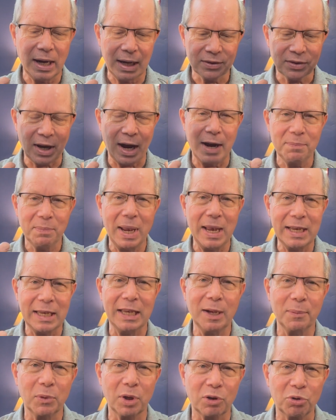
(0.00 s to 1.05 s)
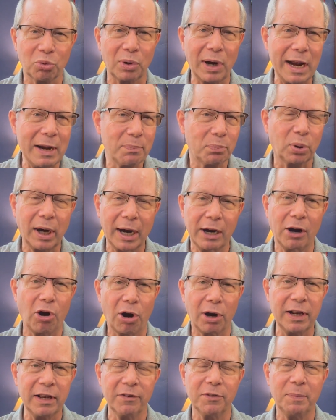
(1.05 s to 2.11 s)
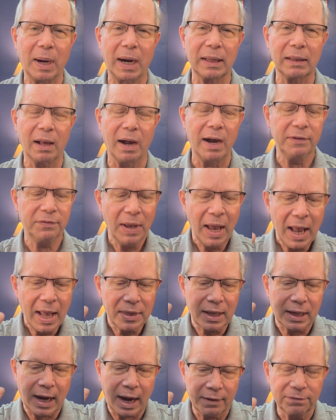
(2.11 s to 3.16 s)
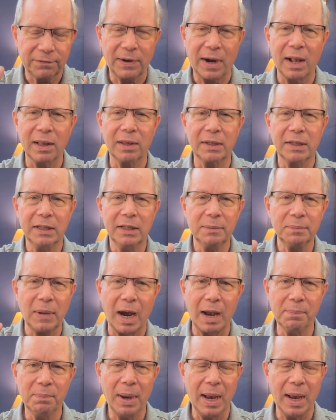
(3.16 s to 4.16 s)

as I make Him the great priority of my life, that I follow Him, I